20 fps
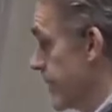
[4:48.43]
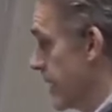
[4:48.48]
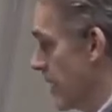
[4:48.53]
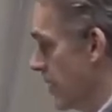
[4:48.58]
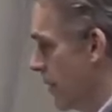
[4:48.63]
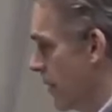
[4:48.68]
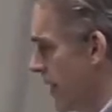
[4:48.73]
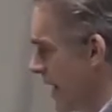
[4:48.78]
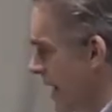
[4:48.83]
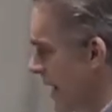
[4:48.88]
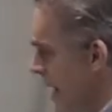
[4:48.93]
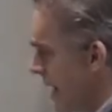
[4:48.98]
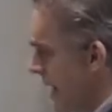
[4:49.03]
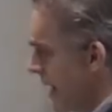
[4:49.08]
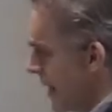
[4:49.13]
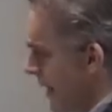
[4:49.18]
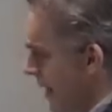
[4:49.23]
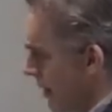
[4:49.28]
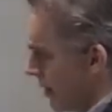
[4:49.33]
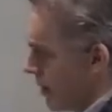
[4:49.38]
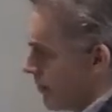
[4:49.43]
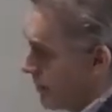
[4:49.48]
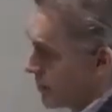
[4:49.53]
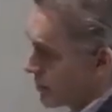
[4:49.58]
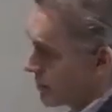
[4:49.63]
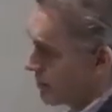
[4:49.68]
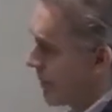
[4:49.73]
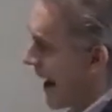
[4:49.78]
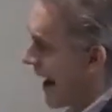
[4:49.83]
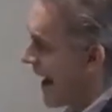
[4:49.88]
You know, they'll
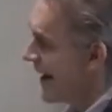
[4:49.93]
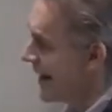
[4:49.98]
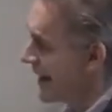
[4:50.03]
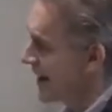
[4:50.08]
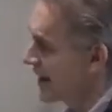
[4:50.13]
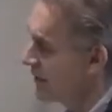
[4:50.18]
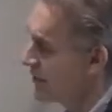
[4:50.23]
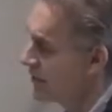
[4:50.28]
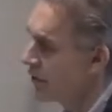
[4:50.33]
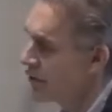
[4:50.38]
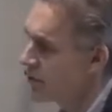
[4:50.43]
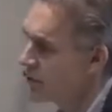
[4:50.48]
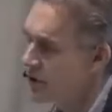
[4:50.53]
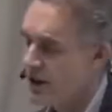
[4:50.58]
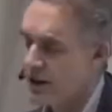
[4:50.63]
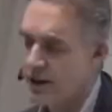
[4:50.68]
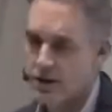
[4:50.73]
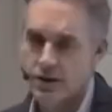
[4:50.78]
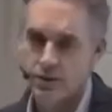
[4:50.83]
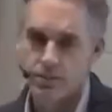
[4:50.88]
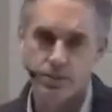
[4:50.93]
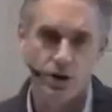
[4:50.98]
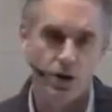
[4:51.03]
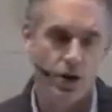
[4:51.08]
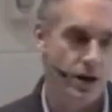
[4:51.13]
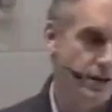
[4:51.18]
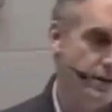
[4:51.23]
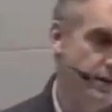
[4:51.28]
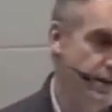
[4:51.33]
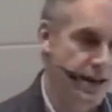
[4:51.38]
almost panic if those things are blocked.